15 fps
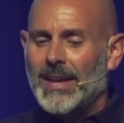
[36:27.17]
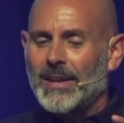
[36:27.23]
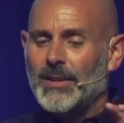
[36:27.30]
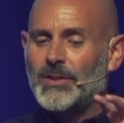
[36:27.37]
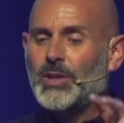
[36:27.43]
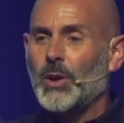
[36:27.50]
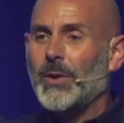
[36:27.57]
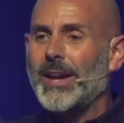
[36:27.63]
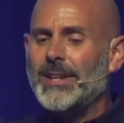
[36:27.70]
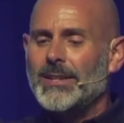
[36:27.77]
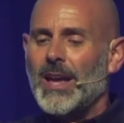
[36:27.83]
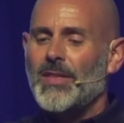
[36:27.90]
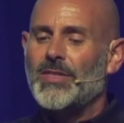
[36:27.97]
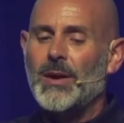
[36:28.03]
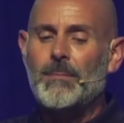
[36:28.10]
to it
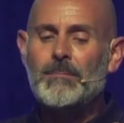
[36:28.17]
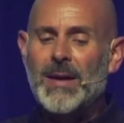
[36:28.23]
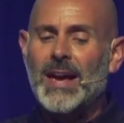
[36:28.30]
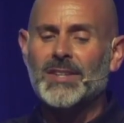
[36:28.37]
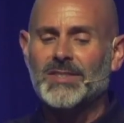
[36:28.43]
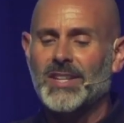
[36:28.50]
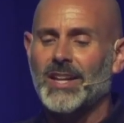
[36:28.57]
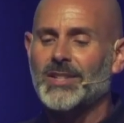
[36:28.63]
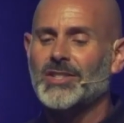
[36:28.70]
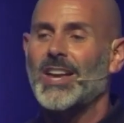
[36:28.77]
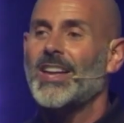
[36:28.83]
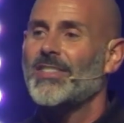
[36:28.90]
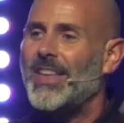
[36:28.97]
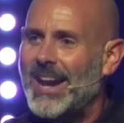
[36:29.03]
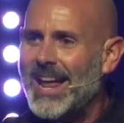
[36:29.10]
the message
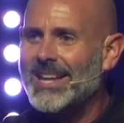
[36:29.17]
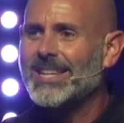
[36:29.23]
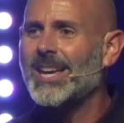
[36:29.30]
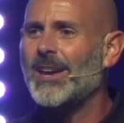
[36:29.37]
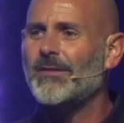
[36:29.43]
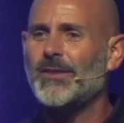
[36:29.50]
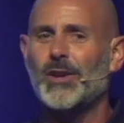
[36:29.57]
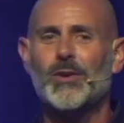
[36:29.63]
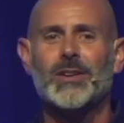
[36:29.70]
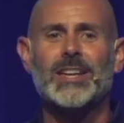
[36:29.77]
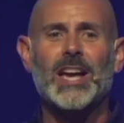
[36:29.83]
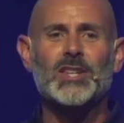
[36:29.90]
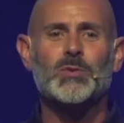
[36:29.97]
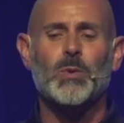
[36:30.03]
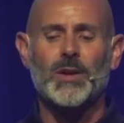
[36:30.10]
that I give you.
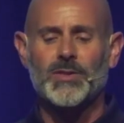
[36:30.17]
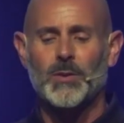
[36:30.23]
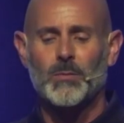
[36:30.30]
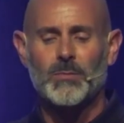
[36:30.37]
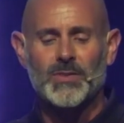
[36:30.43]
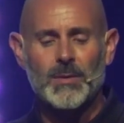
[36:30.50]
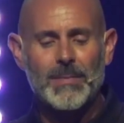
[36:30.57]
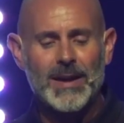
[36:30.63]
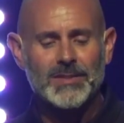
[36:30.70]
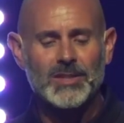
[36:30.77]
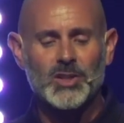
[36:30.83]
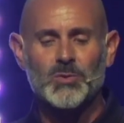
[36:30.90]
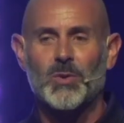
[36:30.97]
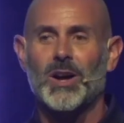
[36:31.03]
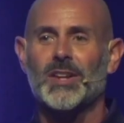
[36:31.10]
Guess what the, the
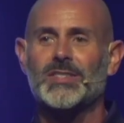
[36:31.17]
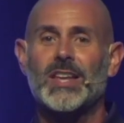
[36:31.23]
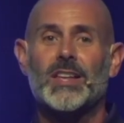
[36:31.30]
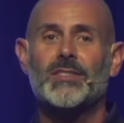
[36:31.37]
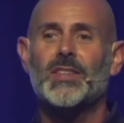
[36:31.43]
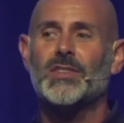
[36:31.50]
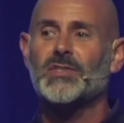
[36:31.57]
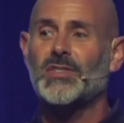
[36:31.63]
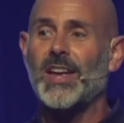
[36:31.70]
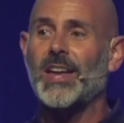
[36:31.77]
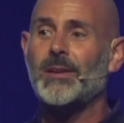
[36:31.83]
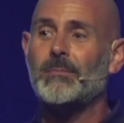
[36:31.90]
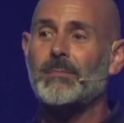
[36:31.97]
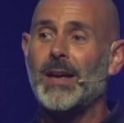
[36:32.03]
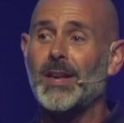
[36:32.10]
message was? The
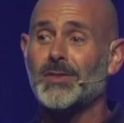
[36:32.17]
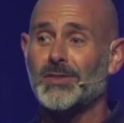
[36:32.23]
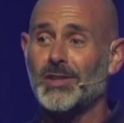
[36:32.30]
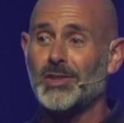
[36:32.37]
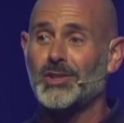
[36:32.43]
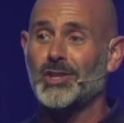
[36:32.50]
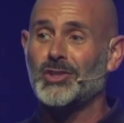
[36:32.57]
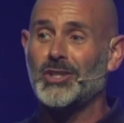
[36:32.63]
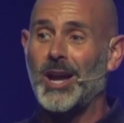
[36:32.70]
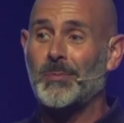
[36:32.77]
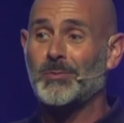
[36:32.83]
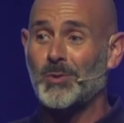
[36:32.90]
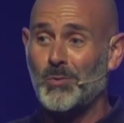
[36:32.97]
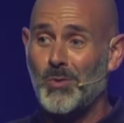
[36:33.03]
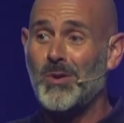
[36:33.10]
same message in
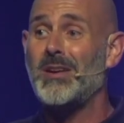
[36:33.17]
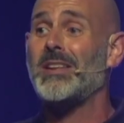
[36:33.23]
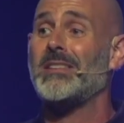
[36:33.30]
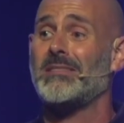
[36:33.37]
chapter one.